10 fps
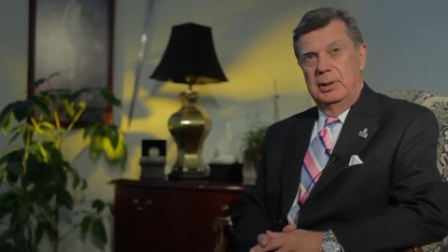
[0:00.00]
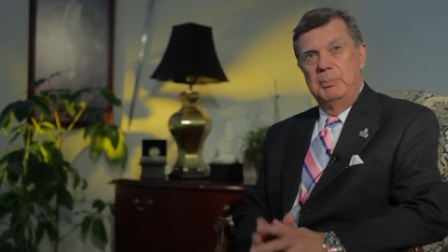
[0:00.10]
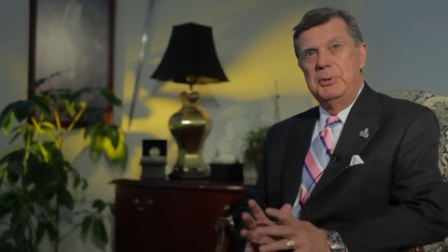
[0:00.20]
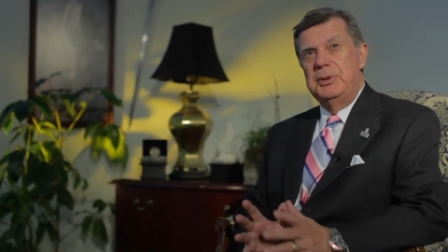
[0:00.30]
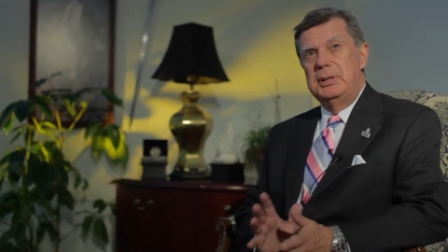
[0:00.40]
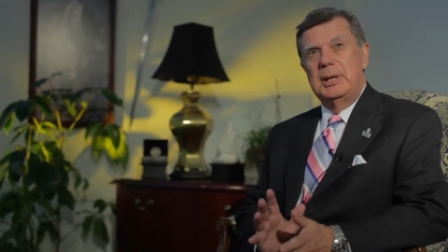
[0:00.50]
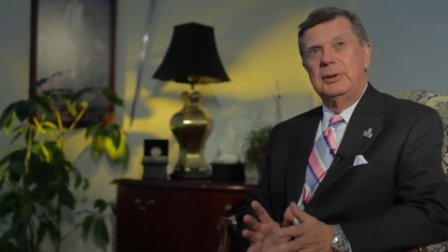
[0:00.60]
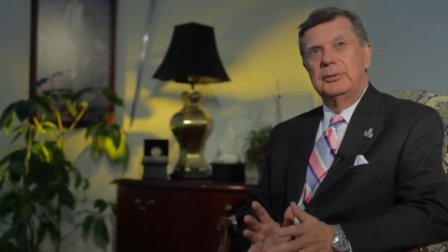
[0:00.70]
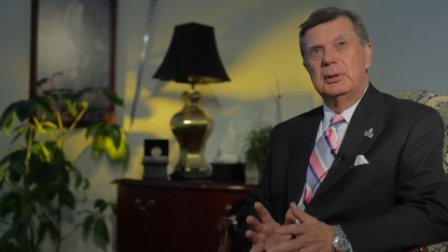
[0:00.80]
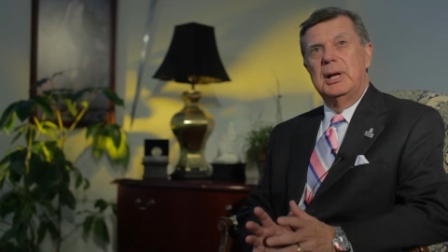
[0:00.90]
Empathy
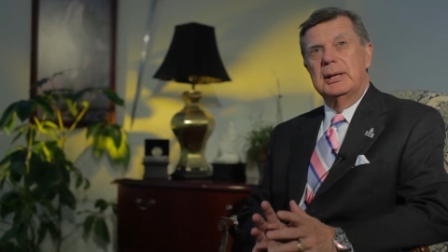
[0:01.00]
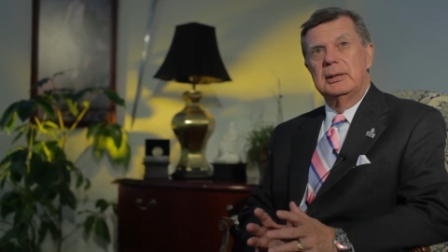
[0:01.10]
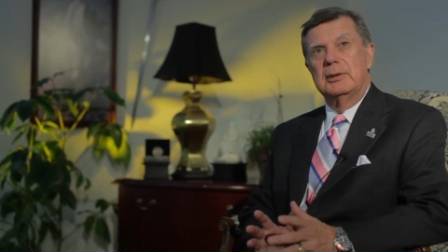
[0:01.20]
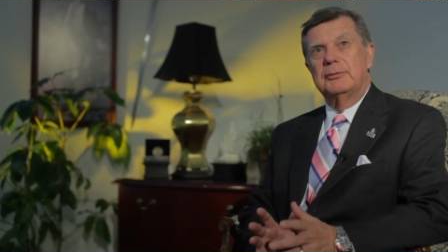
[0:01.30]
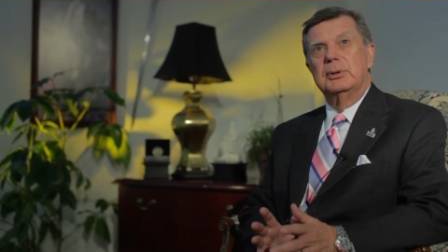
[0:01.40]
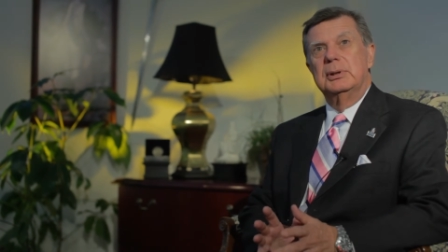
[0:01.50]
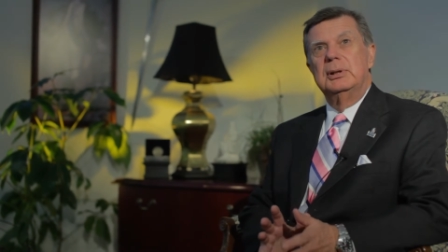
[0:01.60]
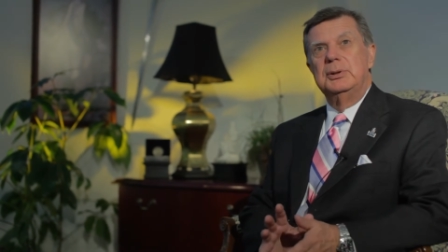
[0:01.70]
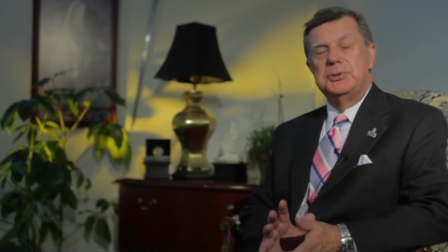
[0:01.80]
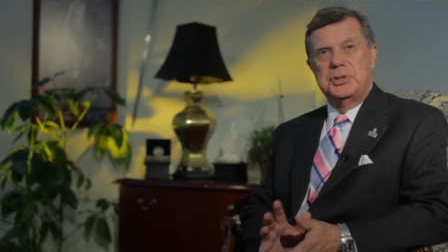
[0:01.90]
takes a lot of different
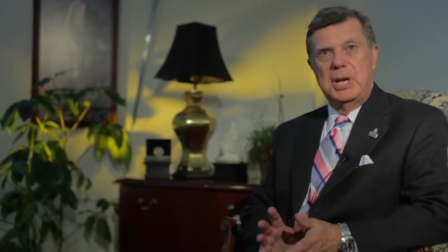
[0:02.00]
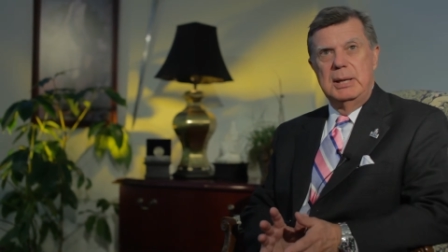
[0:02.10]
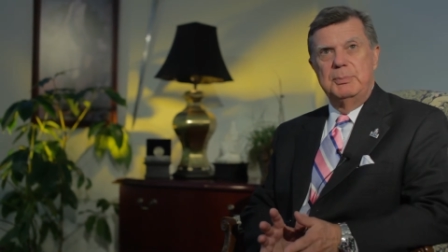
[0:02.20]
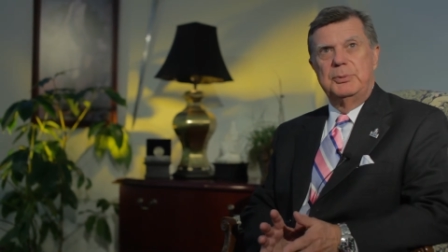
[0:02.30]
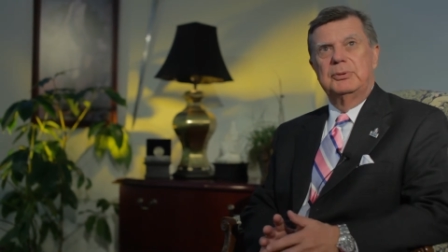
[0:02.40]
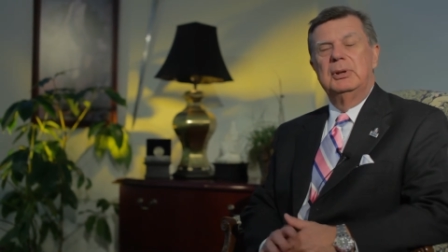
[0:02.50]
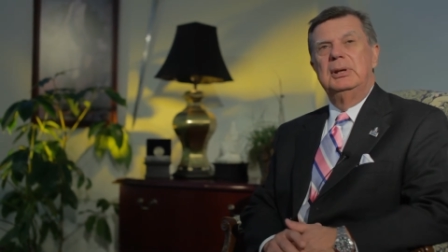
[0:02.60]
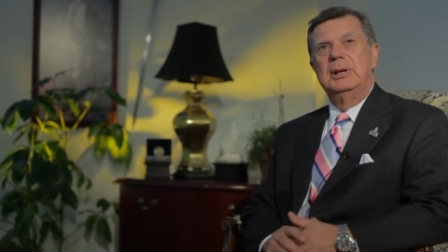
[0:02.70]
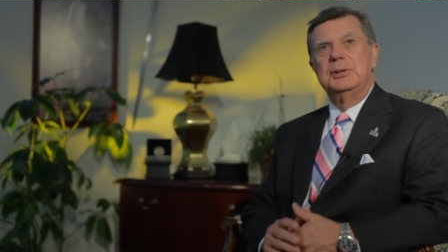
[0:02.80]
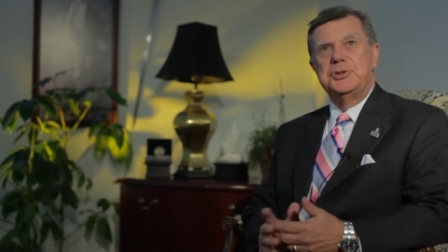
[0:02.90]
shapes
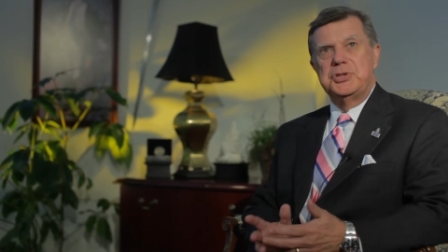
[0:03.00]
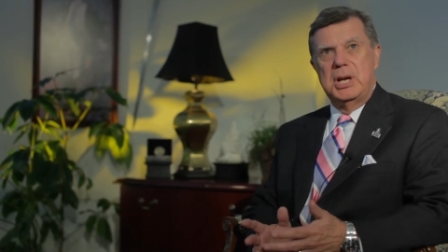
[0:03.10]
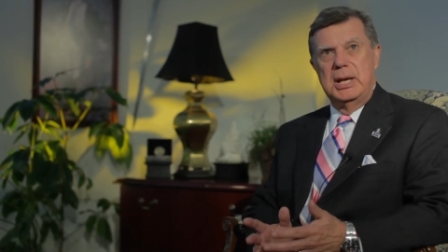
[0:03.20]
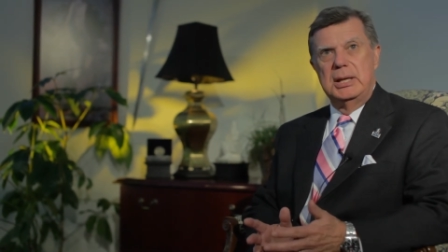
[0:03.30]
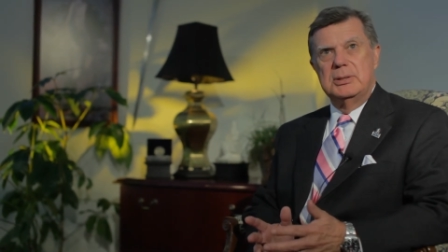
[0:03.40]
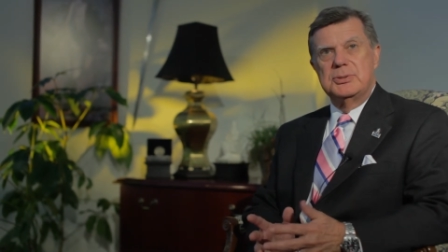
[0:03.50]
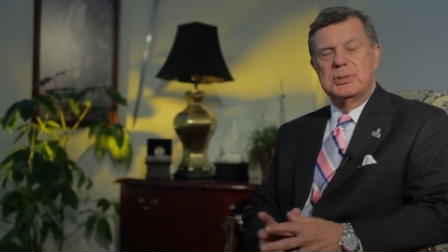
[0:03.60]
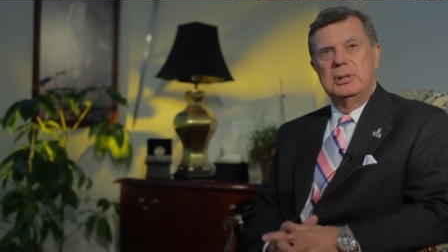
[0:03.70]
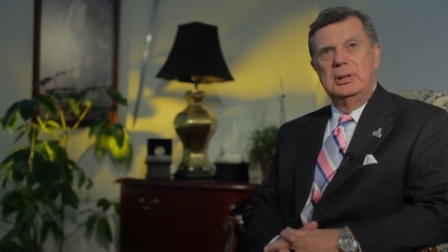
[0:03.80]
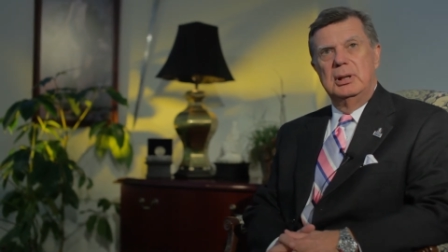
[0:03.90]
and
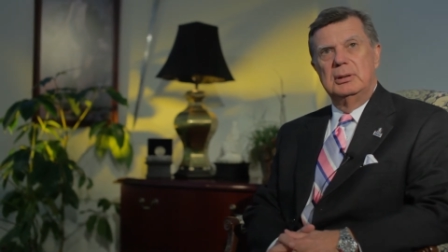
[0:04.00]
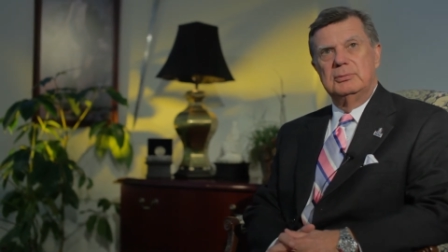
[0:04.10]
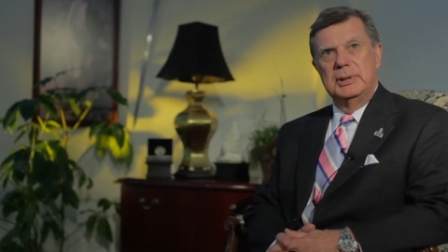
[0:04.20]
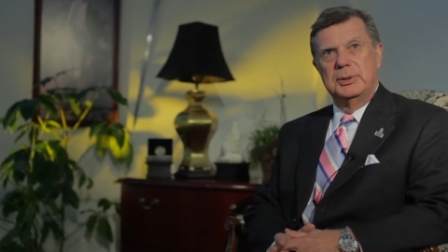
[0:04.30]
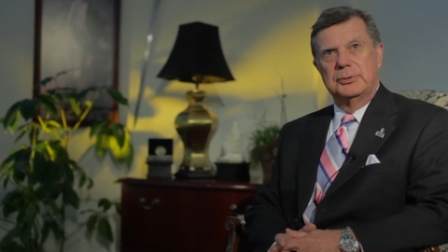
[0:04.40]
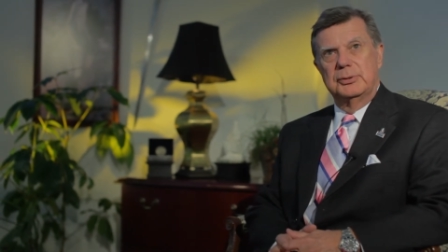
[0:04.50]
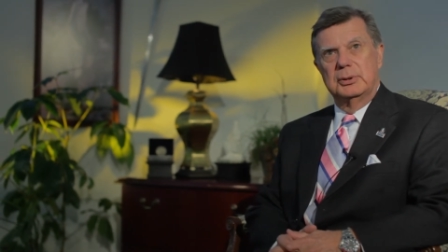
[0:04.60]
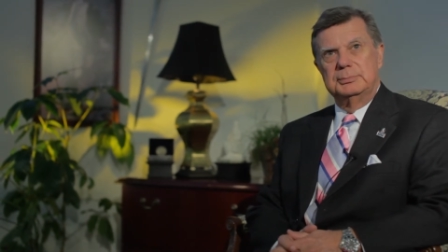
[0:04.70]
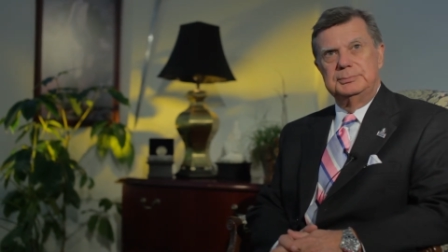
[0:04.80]
shades of leadership.